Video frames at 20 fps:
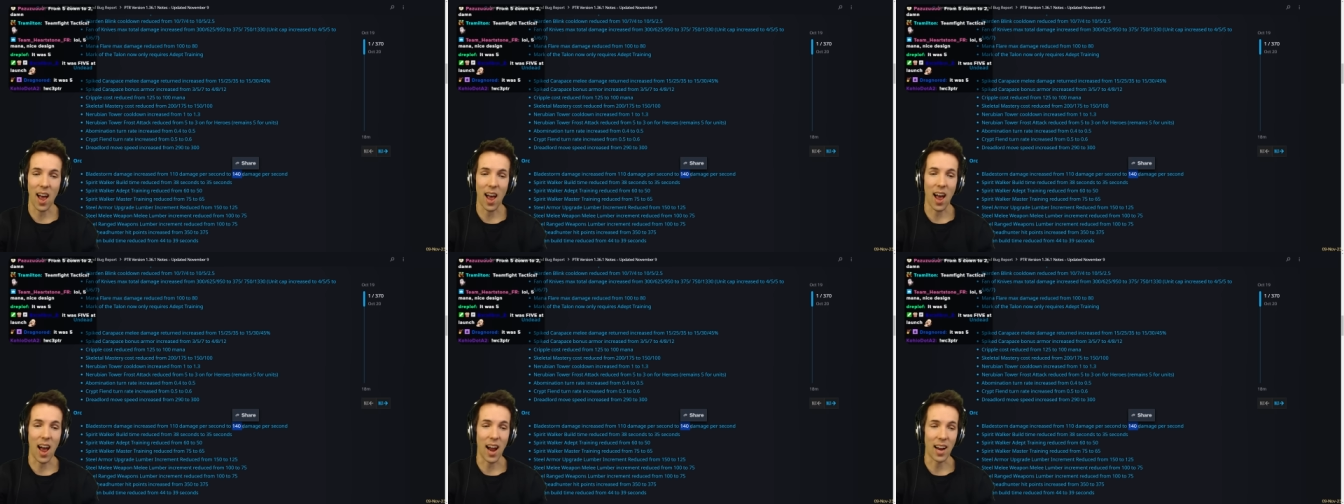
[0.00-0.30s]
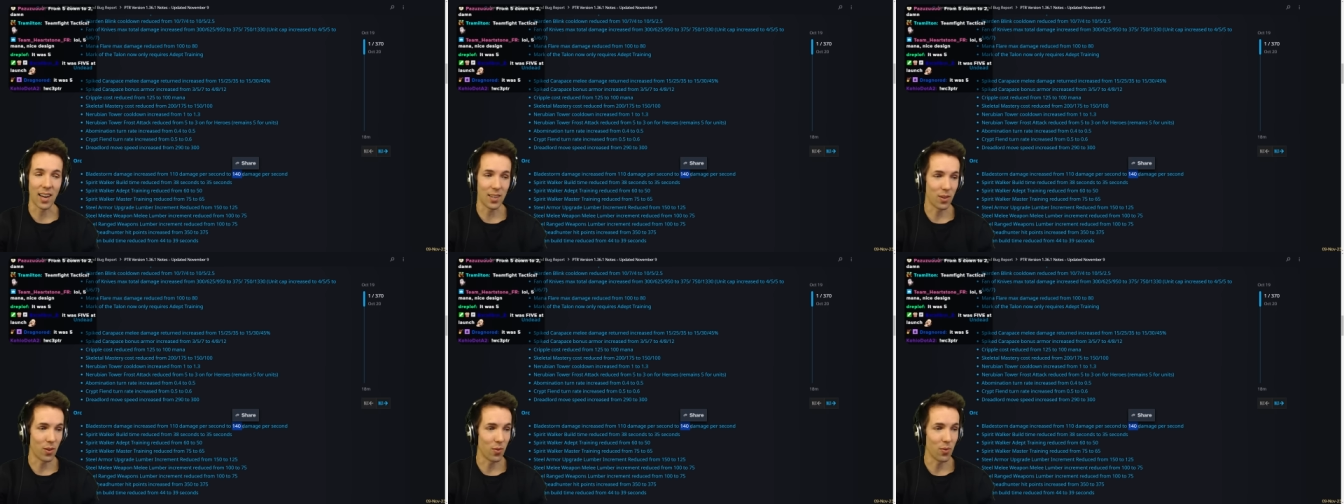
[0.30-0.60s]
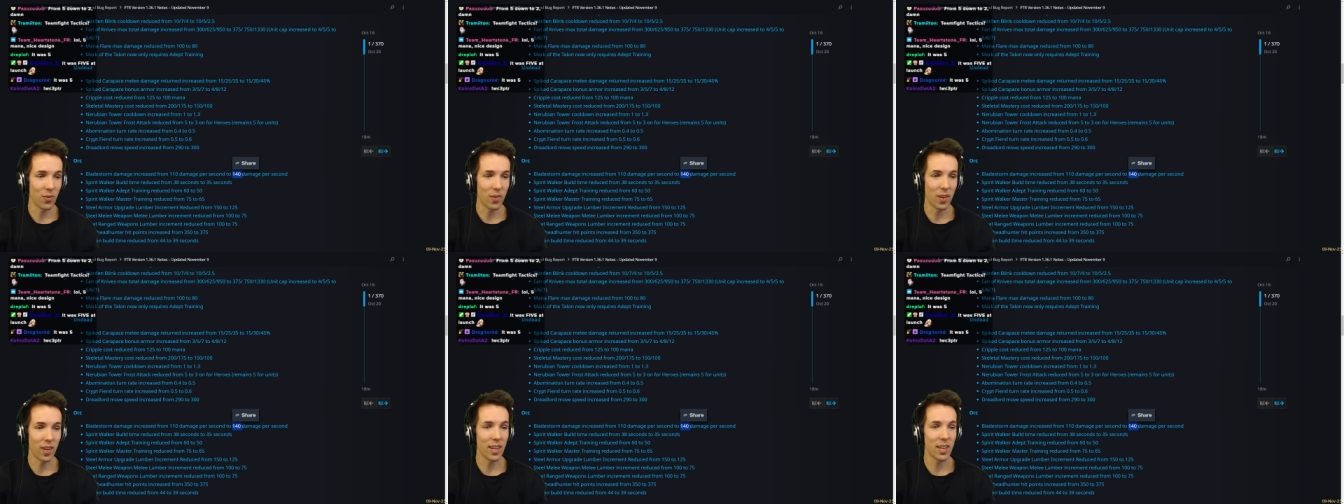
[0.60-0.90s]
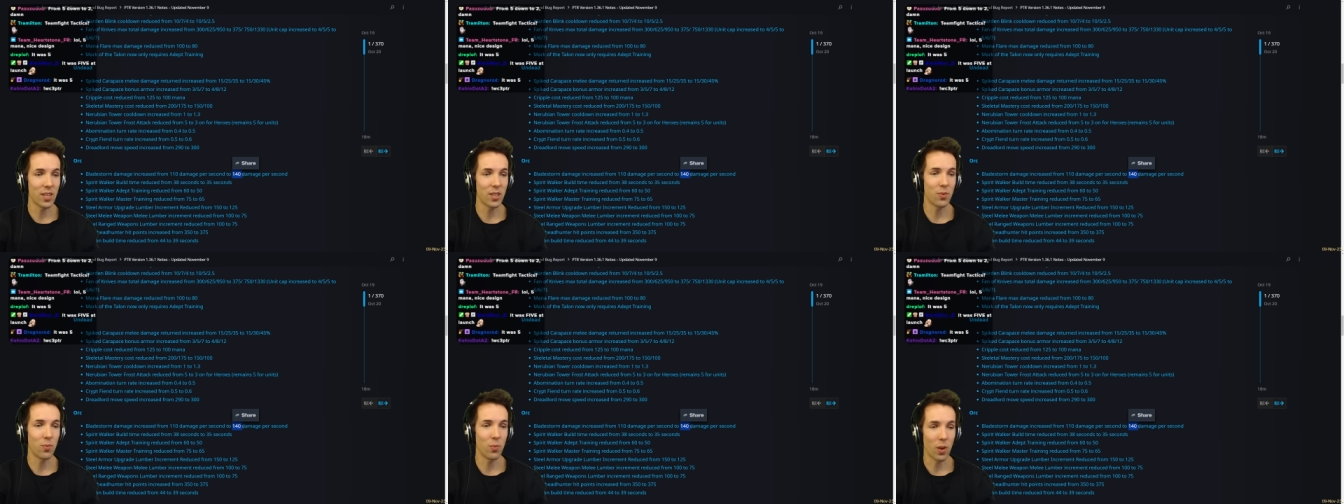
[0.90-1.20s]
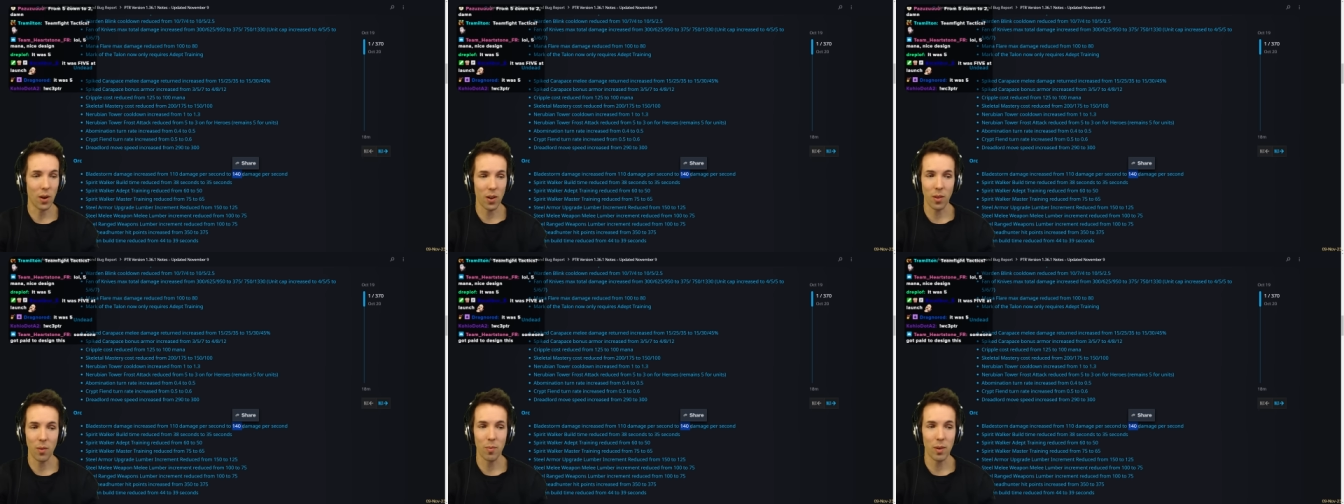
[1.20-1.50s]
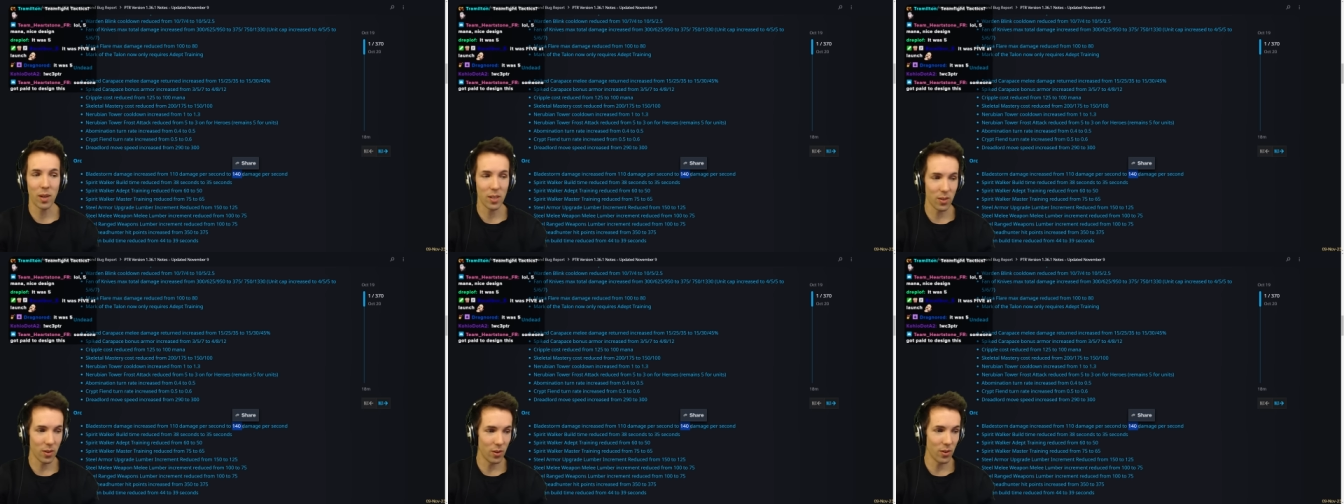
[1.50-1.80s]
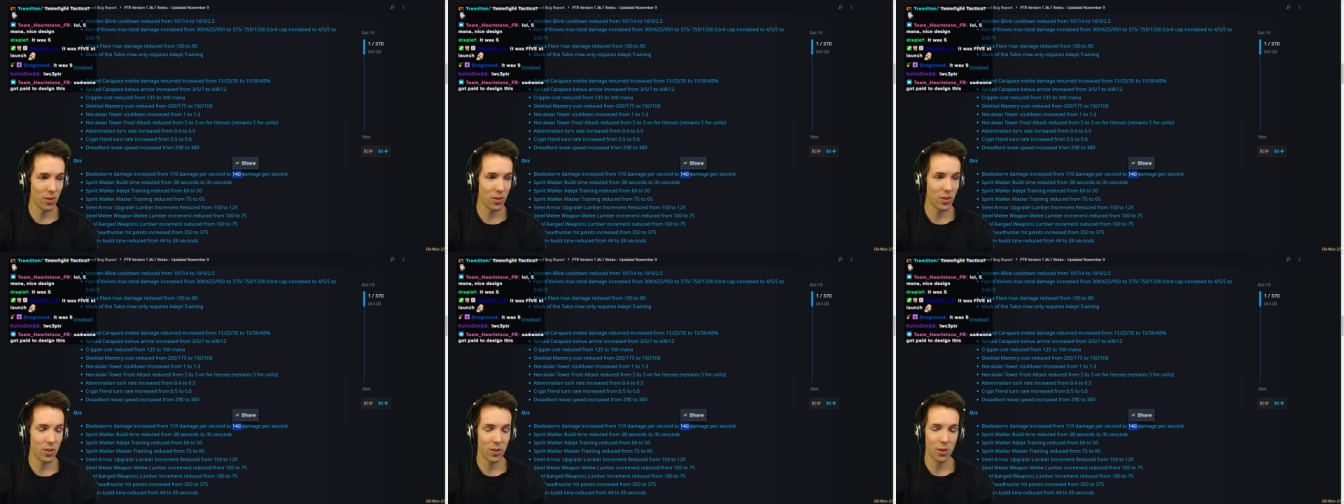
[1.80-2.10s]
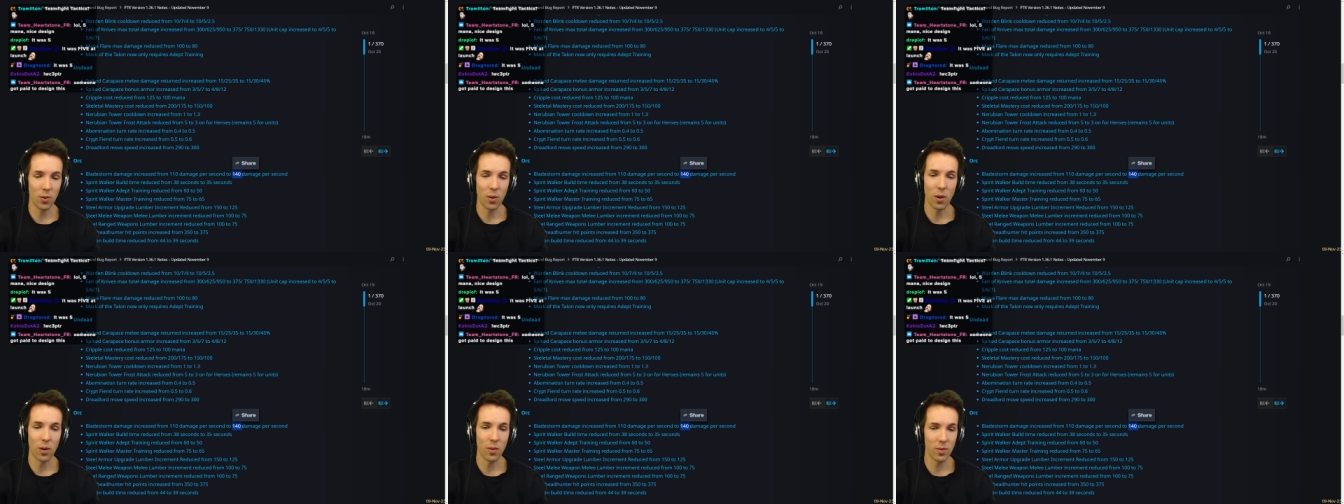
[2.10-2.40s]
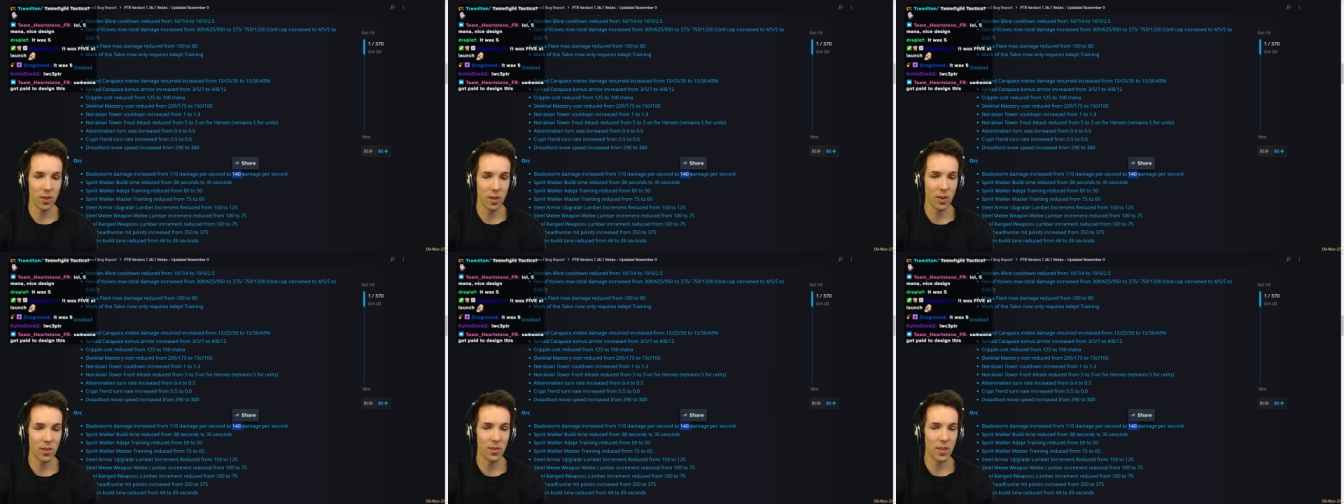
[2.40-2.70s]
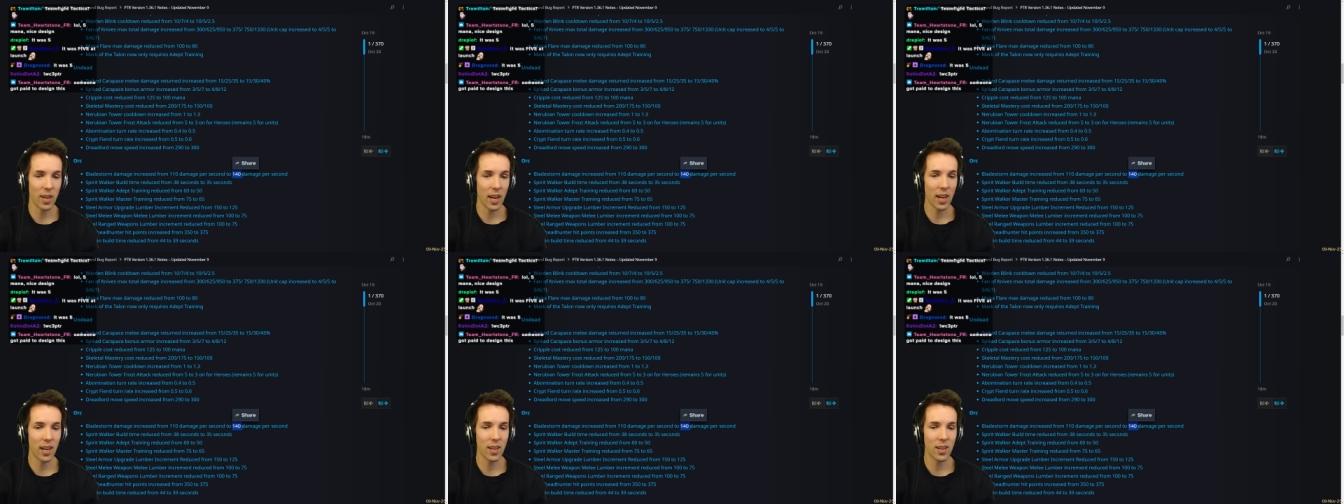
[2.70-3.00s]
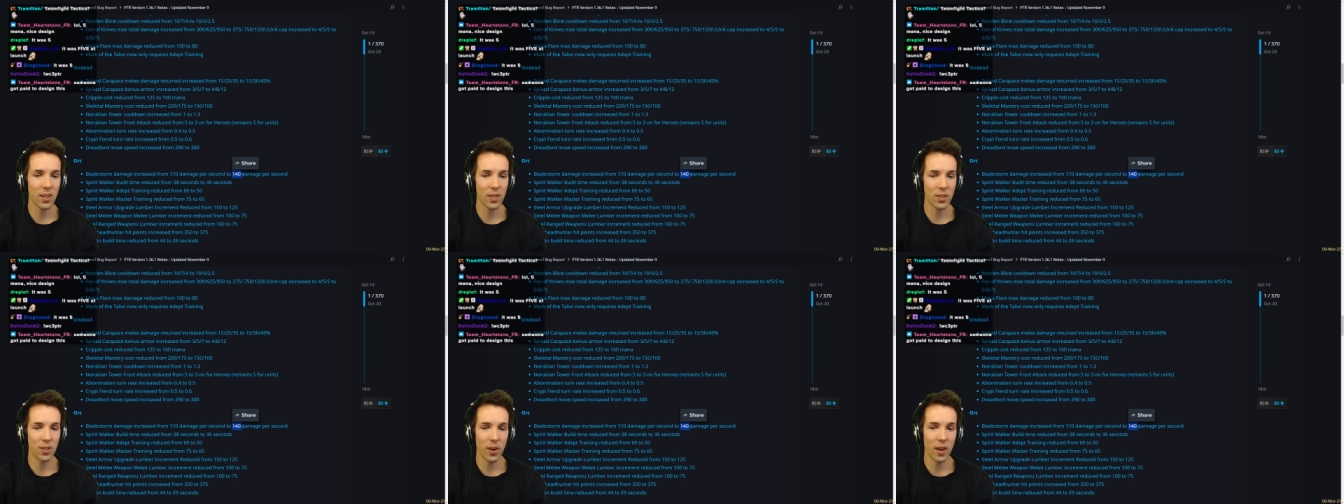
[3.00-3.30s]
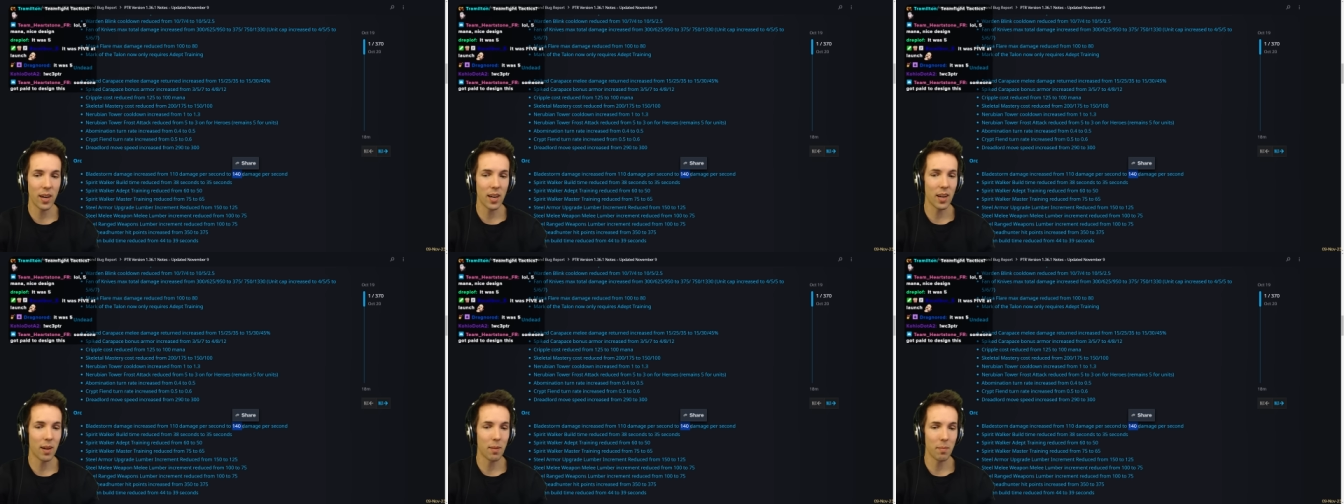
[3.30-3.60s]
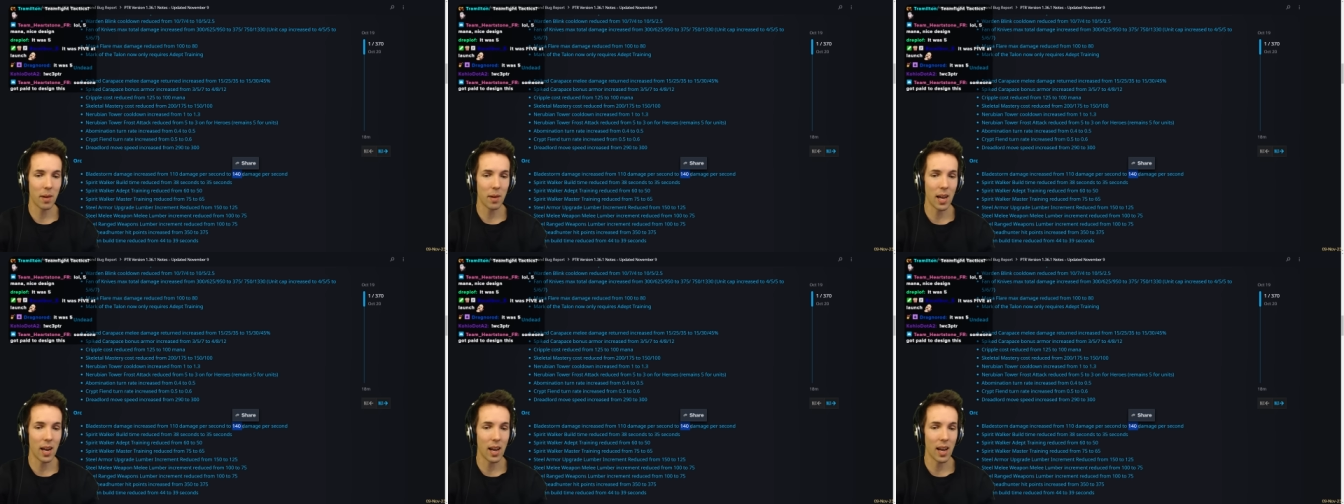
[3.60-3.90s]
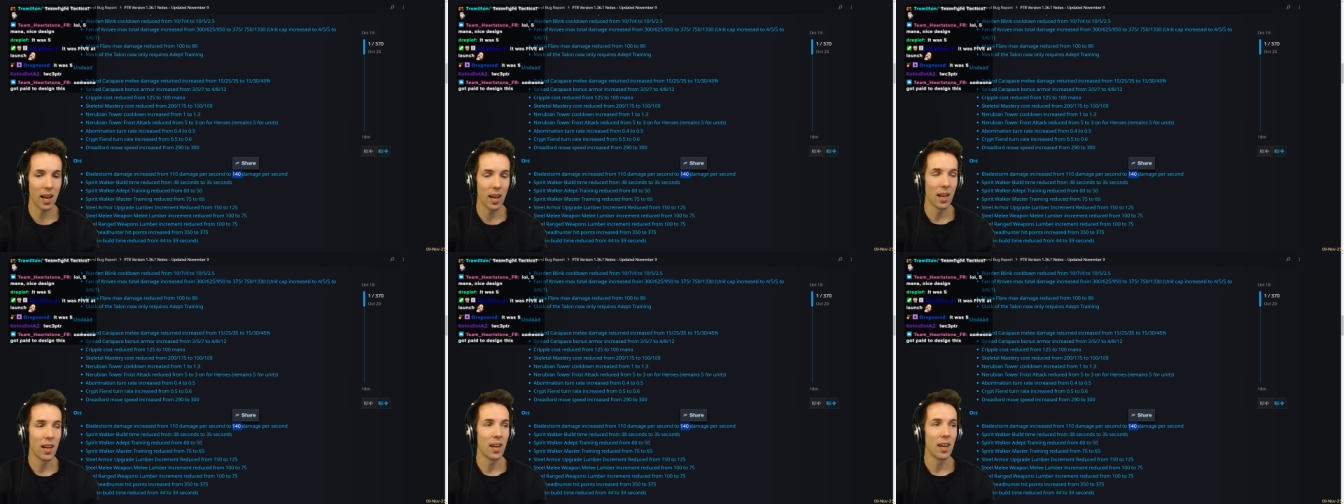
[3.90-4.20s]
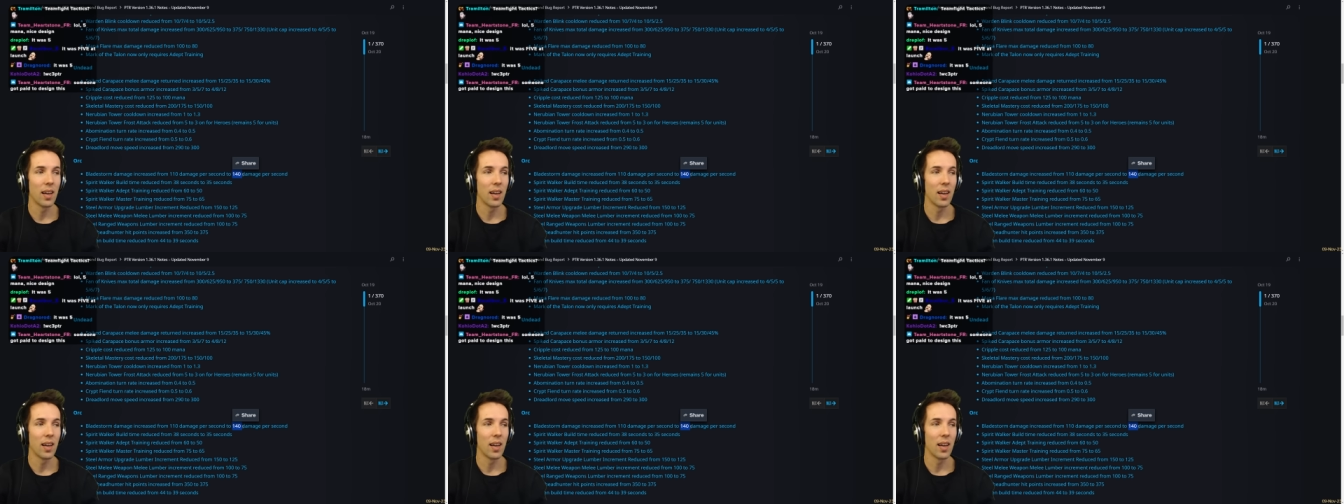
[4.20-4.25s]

I don't think is one of the best ults. You often don't take it because you ain't got mana.